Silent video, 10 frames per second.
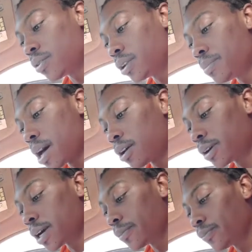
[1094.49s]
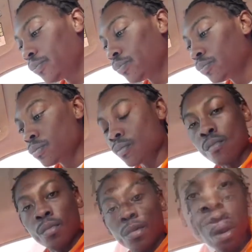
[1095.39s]
out and about, right?
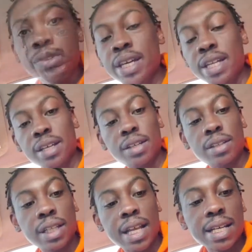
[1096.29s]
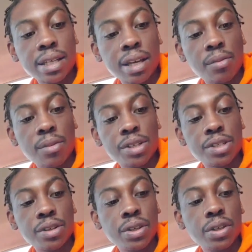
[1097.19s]
And the last thing I want to
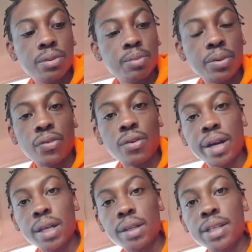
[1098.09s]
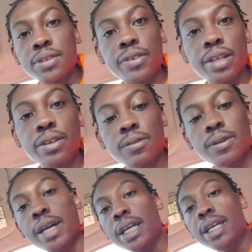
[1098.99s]
show you before I end this video,
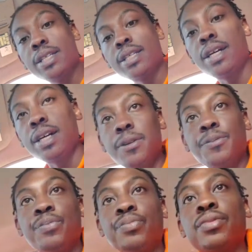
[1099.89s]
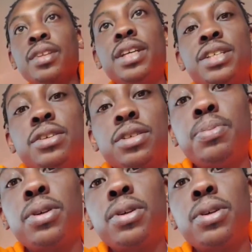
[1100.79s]
right, is this